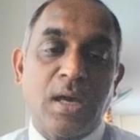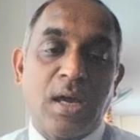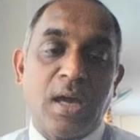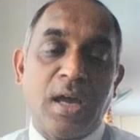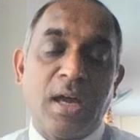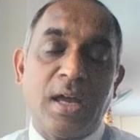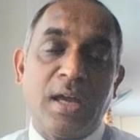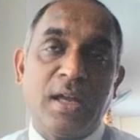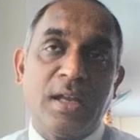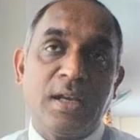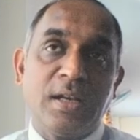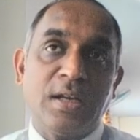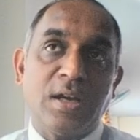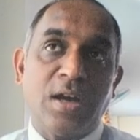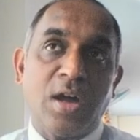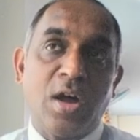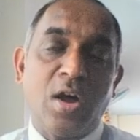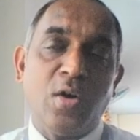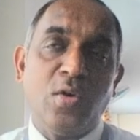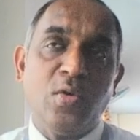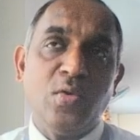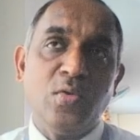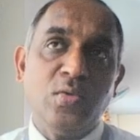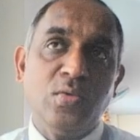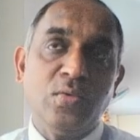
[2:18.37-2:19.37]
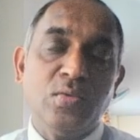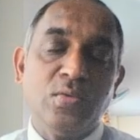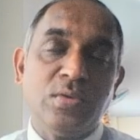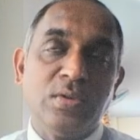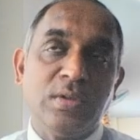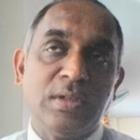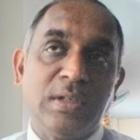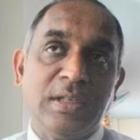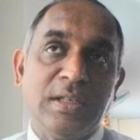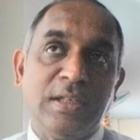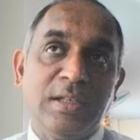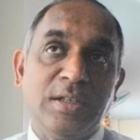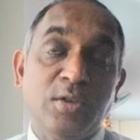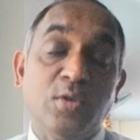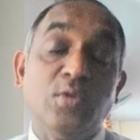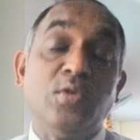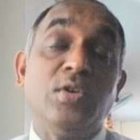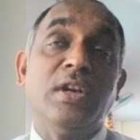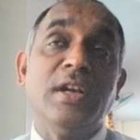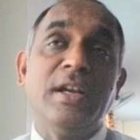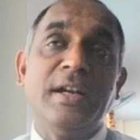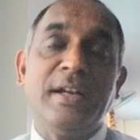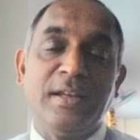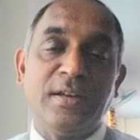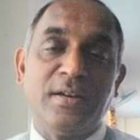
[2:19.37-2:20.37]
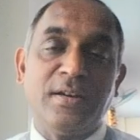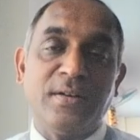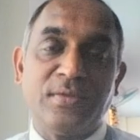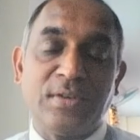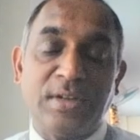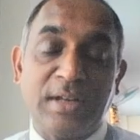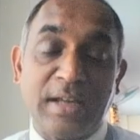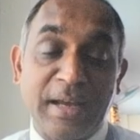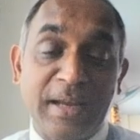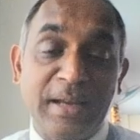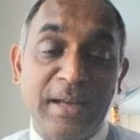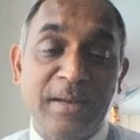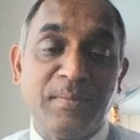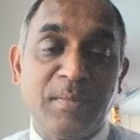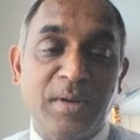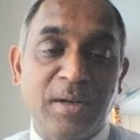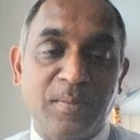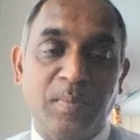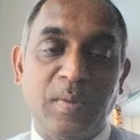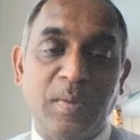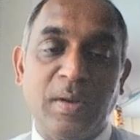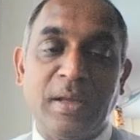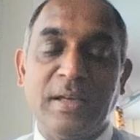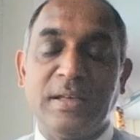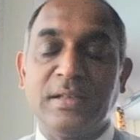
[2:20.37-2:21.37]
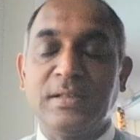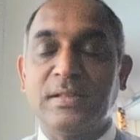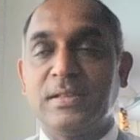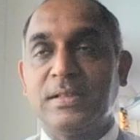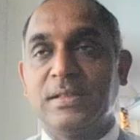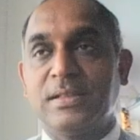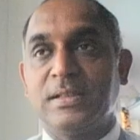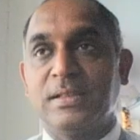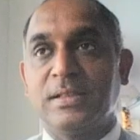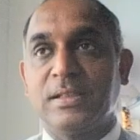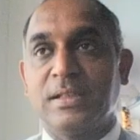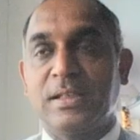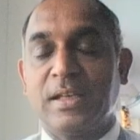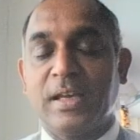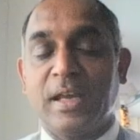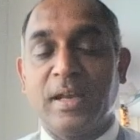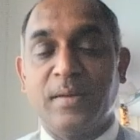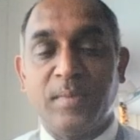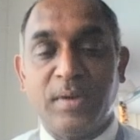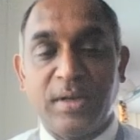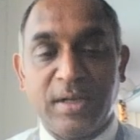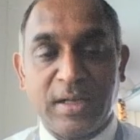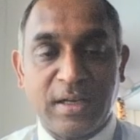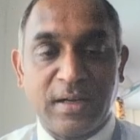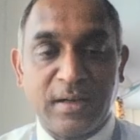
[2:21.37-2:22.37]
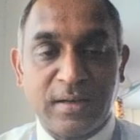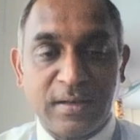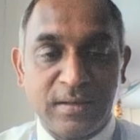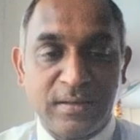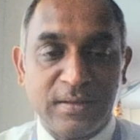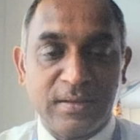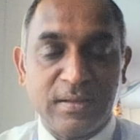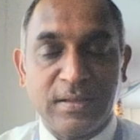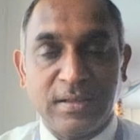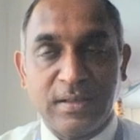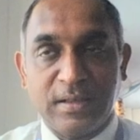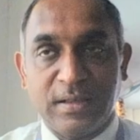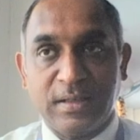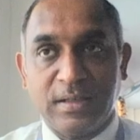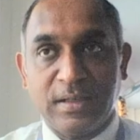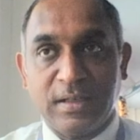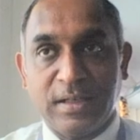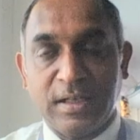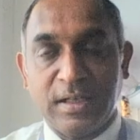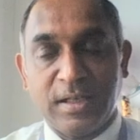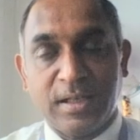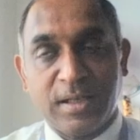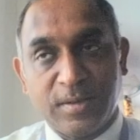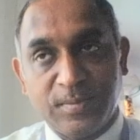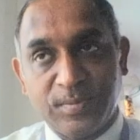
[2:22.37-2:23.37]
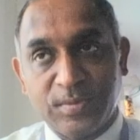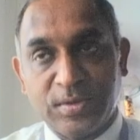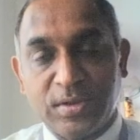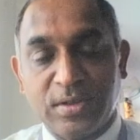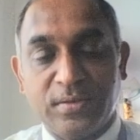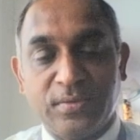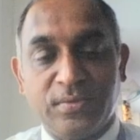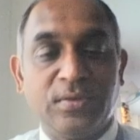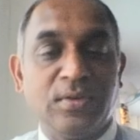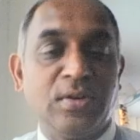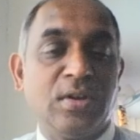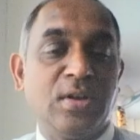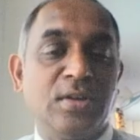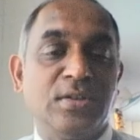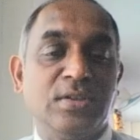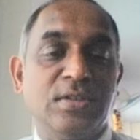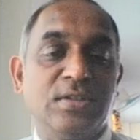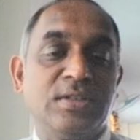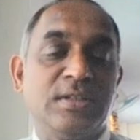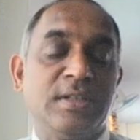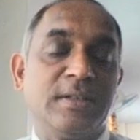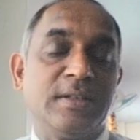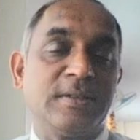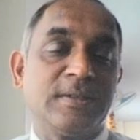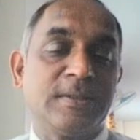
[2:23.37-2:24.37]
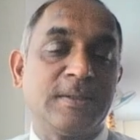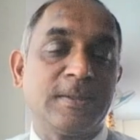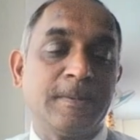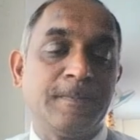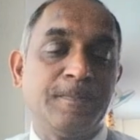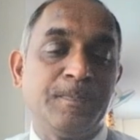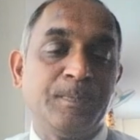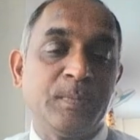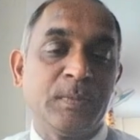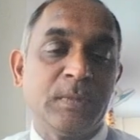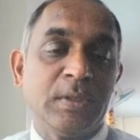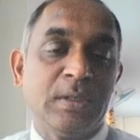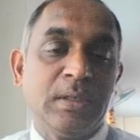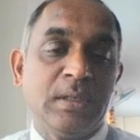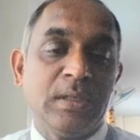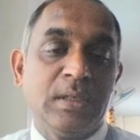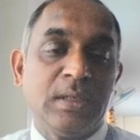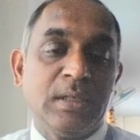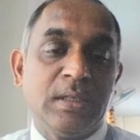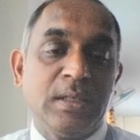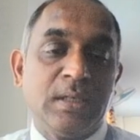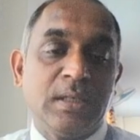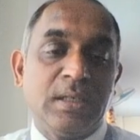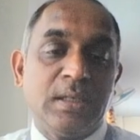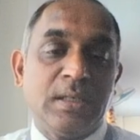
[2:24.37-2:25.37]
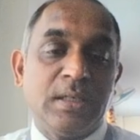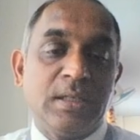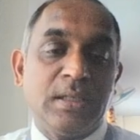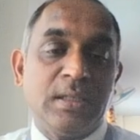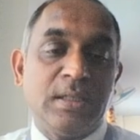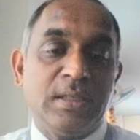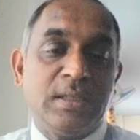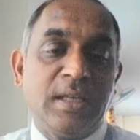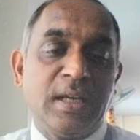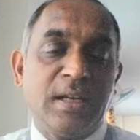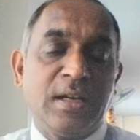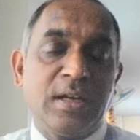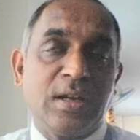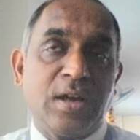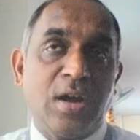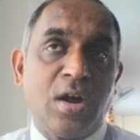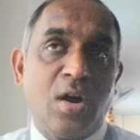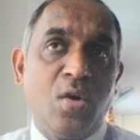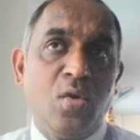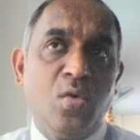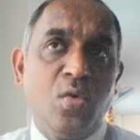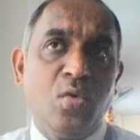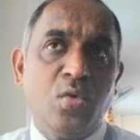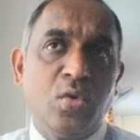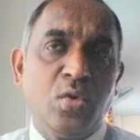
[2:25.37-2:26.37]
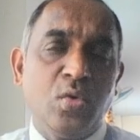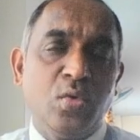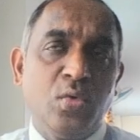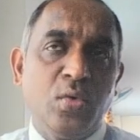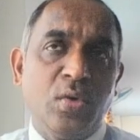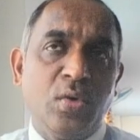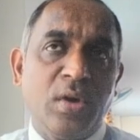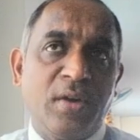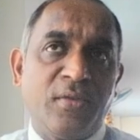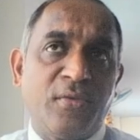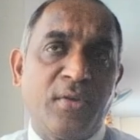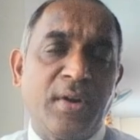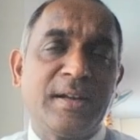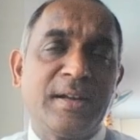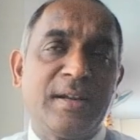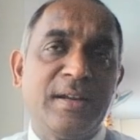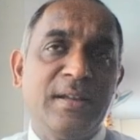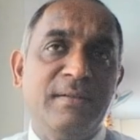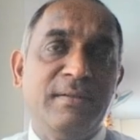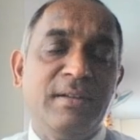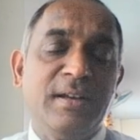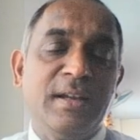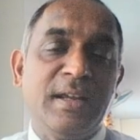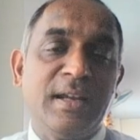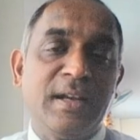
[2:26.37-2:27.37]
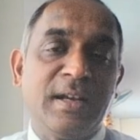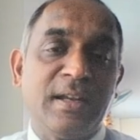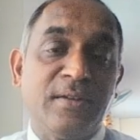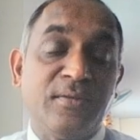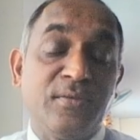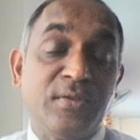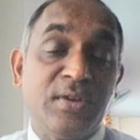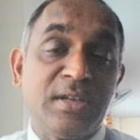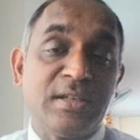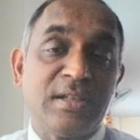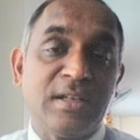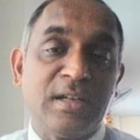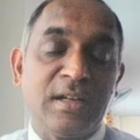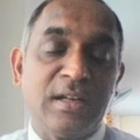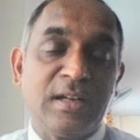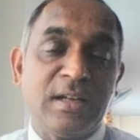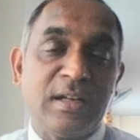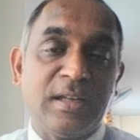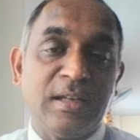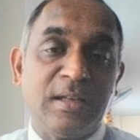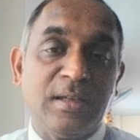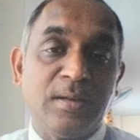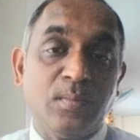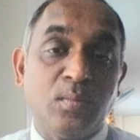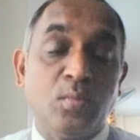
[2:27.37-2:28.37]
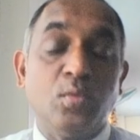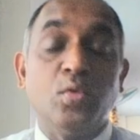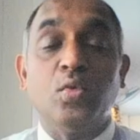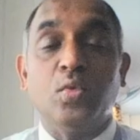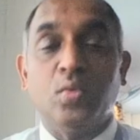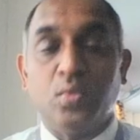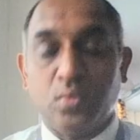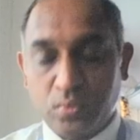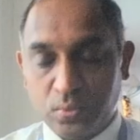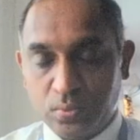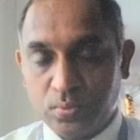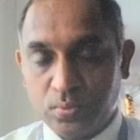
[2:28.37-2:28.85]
and how the utility of time and place can be done in terms of logistics. Then how to effectively and efficiently move